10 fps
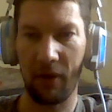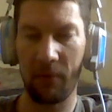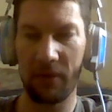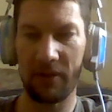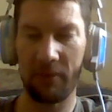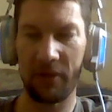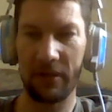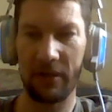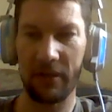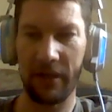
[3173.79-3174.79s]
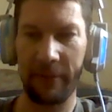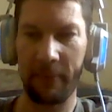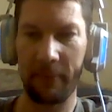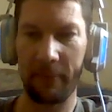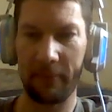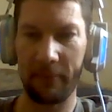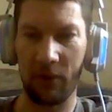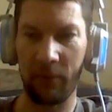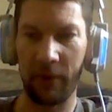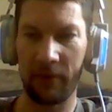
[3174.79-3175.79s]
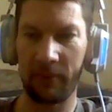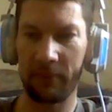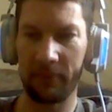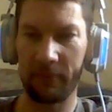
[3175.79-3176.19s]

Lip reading: What's up, just in time? Or Will?